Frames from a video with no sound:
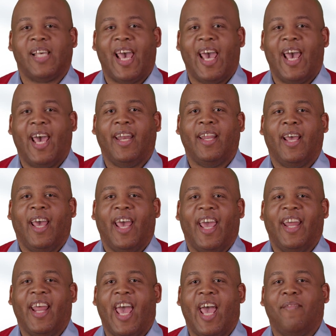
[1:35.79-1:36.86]
had
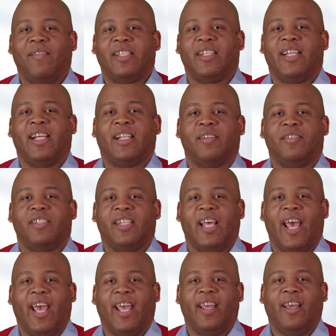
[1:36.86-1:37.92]
an average length of
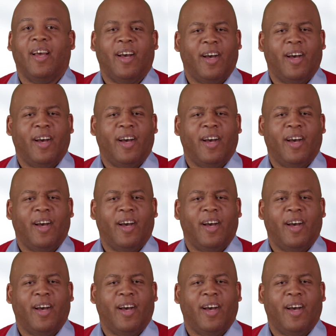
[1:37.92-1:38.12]
stay